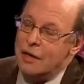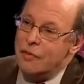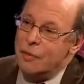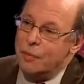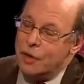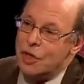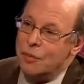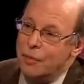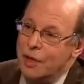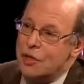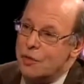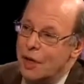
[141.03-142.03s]
end of the Bush
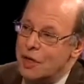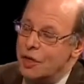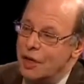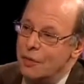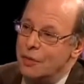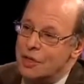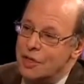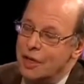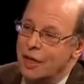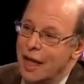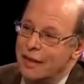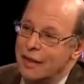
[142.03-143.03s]
administration, he was
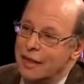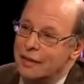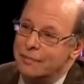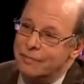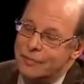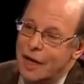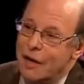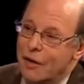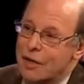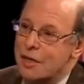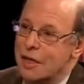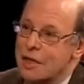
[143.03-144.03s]
still on the
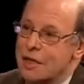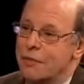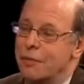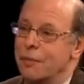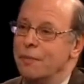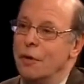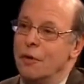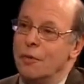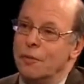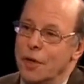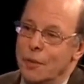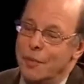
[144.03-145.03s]
terrorist list for
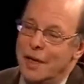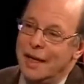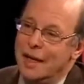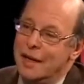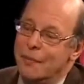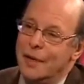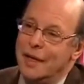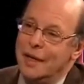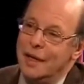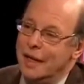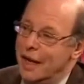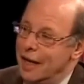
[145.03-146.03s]
prohibiting him
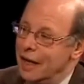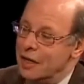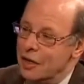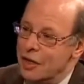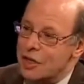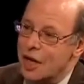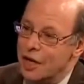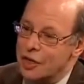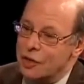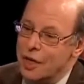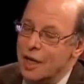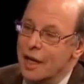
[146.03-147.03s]
getting into this
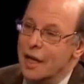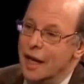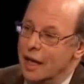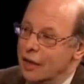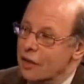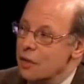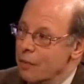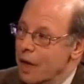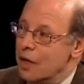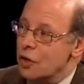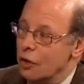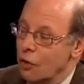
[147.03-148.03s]
country. And there's a
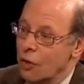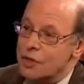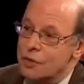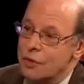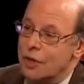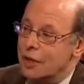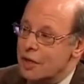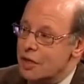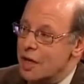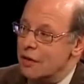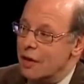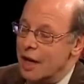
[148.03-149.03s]
major lawsuit that the
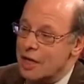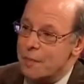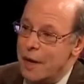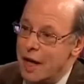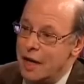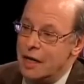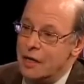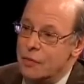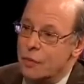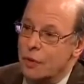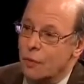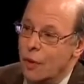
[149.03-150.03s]
center has
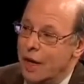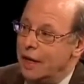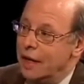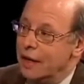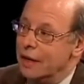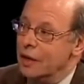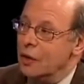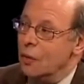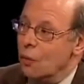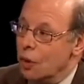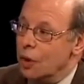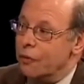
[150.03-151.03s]
pending. We're awaiting
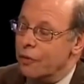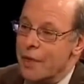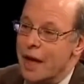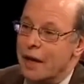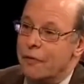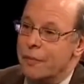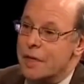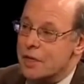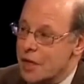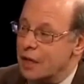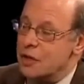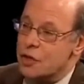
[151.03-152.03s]
word from that from the
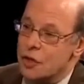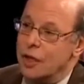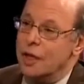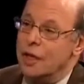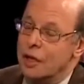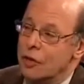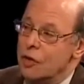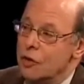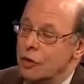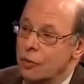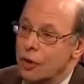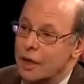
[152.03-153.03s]
Second Circuit here in
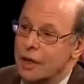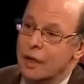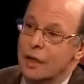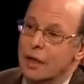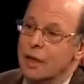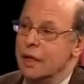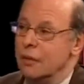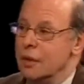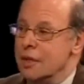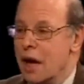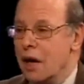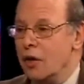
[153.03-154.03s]
New York. It
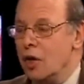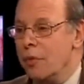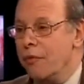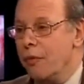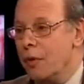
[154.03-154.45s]
was argued